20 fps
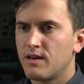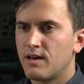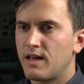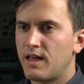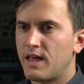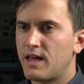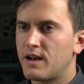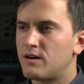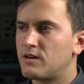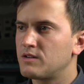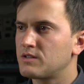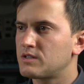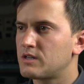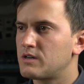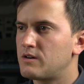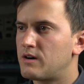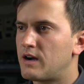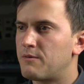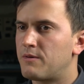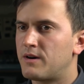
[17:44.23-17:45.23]
And
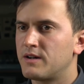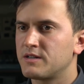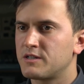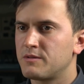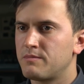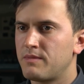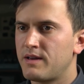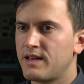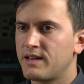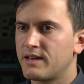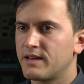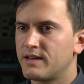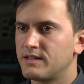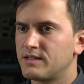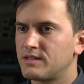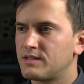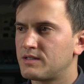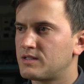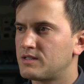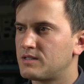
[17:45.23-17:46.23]
also I want to make a
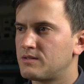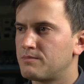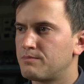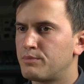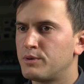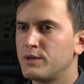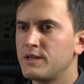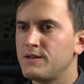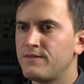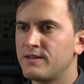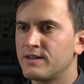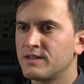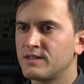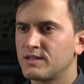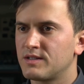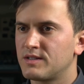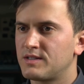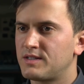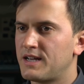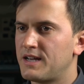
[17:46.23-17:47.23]
previous
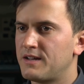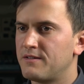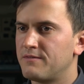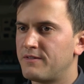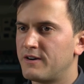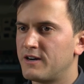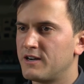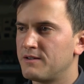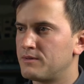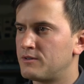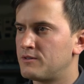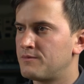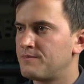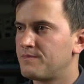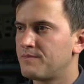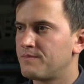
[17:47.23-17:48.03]
state variable.